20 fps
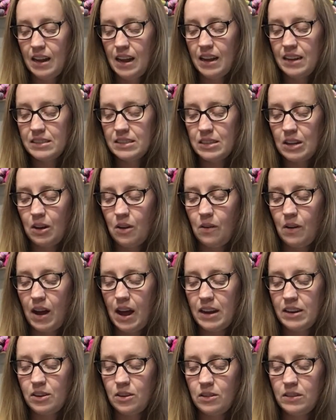so I
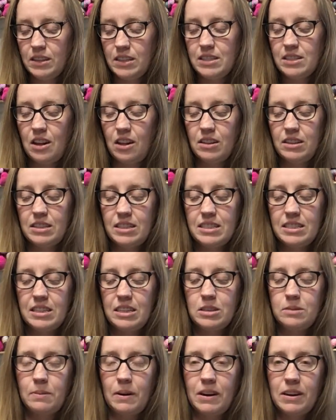turned these all into
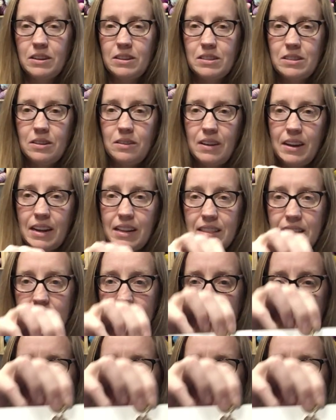stitch markers. So I got this